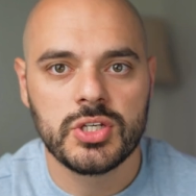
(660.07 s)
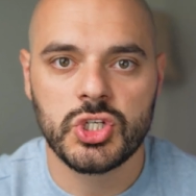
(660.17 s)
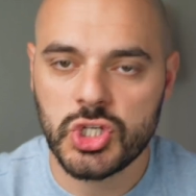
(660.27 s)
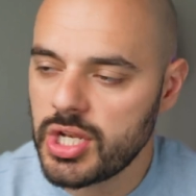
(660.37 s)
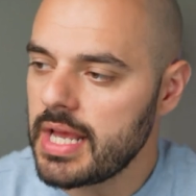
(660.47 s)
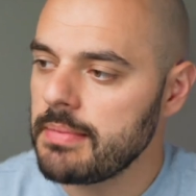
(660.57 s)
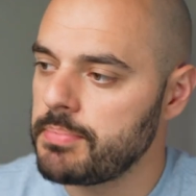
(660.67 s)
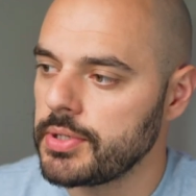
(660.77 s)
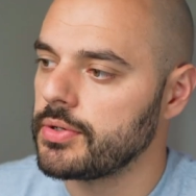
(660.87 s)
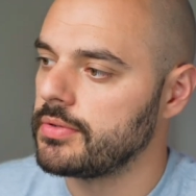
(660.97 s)
should I
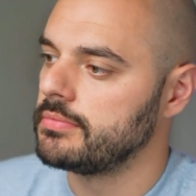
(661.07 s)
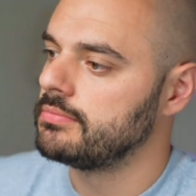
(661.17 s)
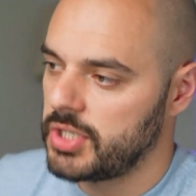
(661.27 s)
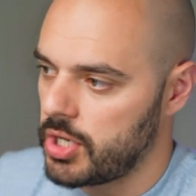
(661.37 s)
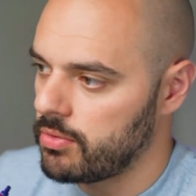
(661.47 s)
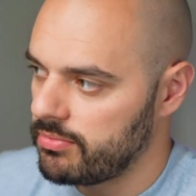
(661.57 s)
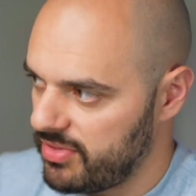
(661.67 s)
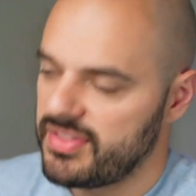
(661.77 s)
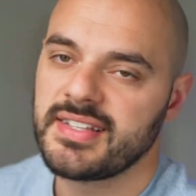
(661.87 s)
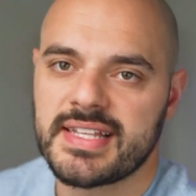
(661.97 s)
build, you know,
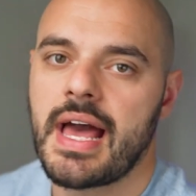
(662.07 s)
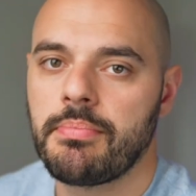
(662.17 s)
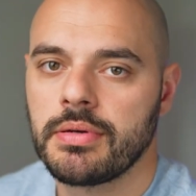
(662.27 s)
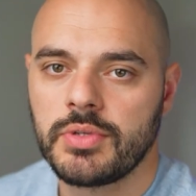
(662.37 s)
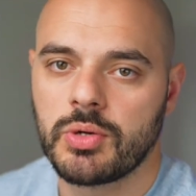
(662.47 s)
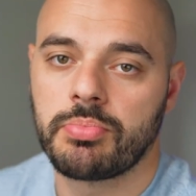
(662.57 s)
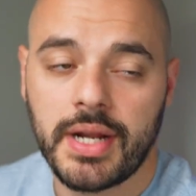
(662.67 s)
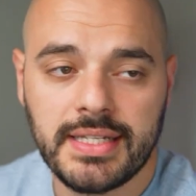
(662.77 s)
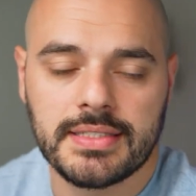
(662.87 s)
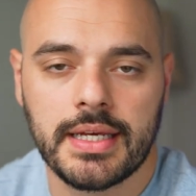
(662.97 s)
this app. Your
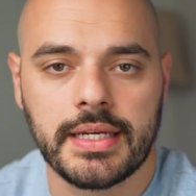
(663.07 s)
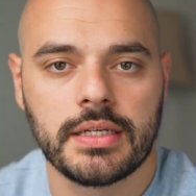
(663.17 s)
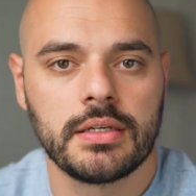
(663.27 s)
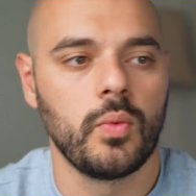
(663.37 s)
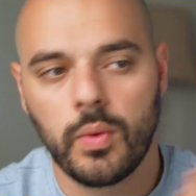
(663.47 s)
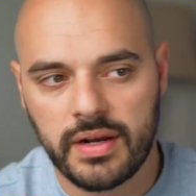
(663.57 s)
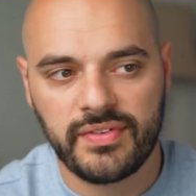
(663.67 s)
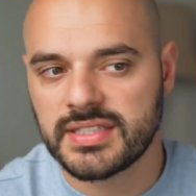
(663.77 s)
brain's like, what if it